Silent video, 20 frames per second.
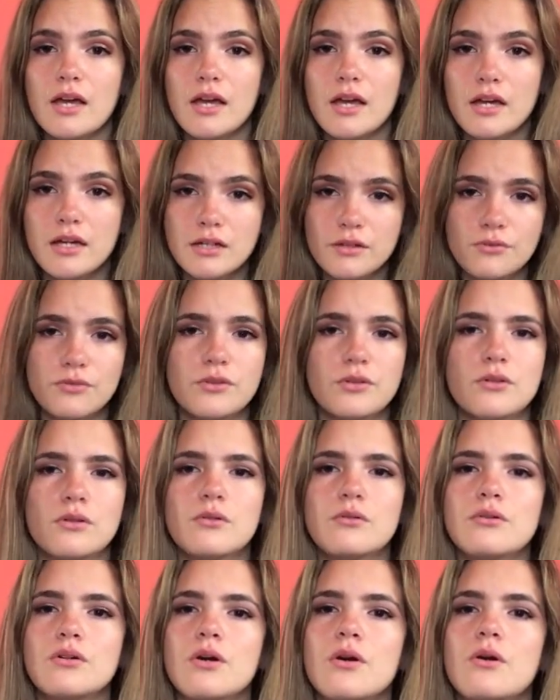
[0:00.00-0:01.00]
And if you
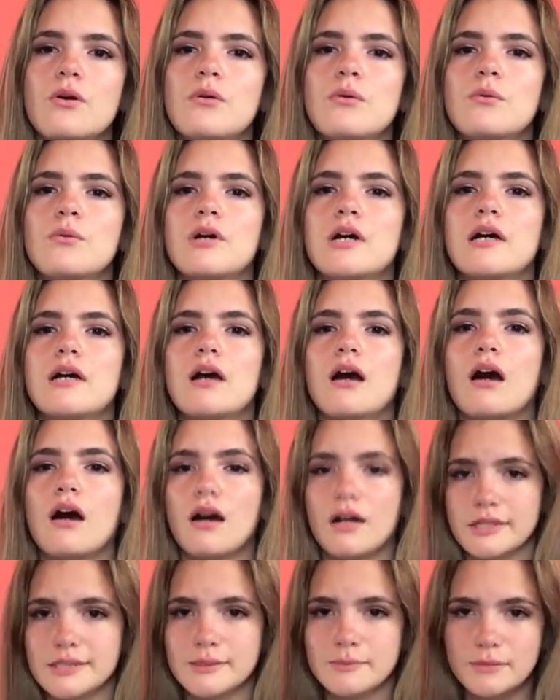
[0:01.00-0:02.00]
don't know what
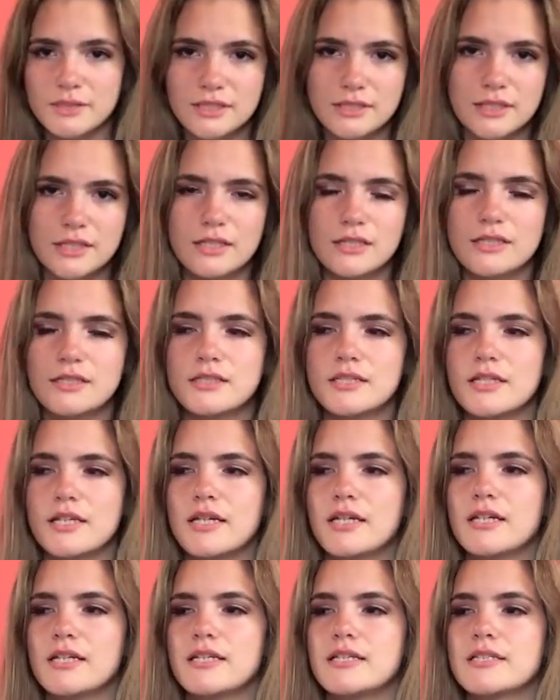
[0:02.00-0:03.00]
hospice is,
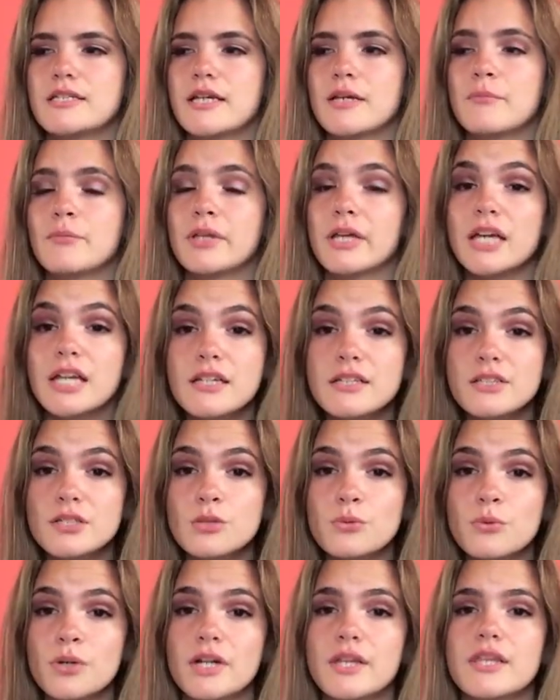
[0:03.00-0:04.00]
it is a place
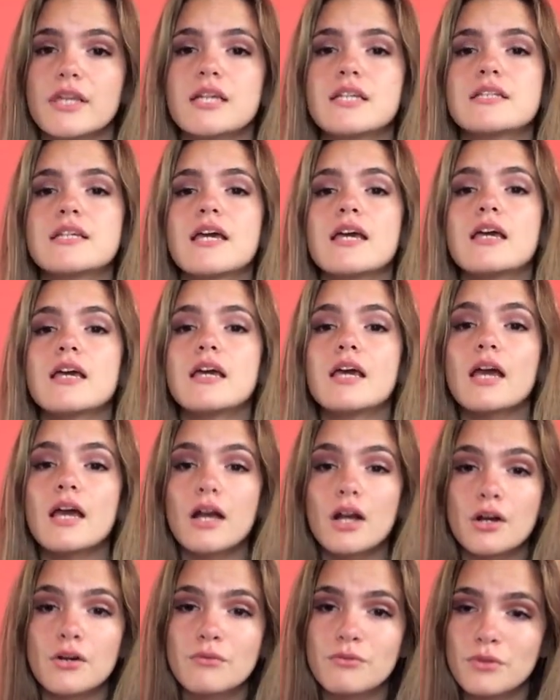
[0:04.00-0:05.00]
where they take
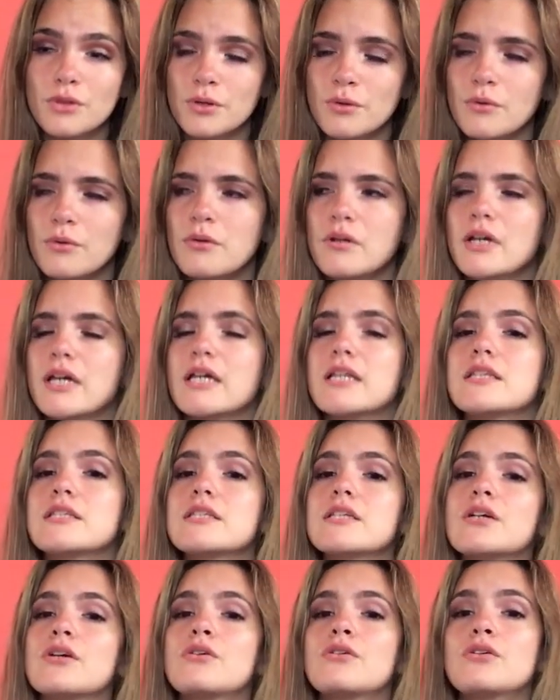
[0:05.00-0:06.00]
care of you
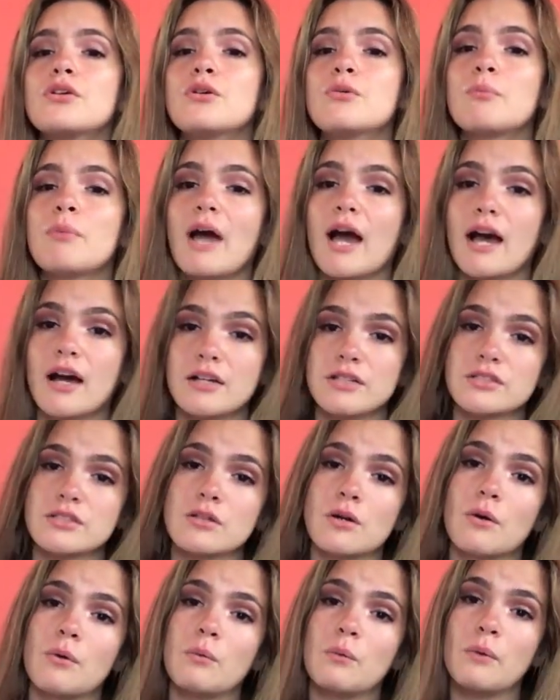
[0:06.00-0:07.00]
until you pass
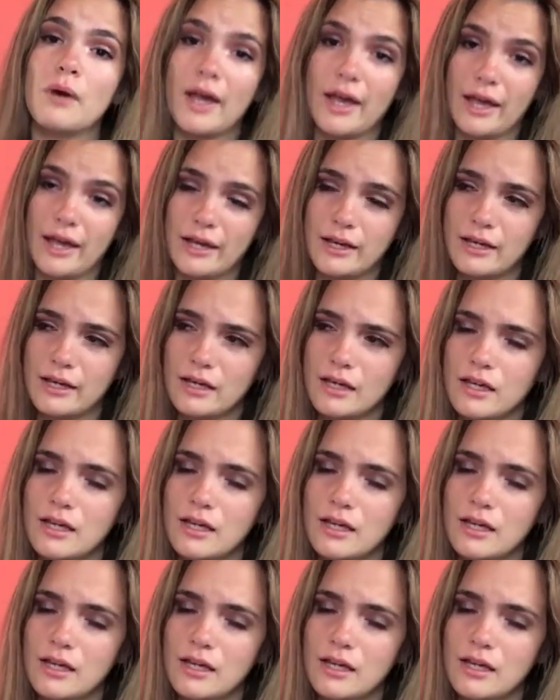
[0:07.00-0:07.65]
away.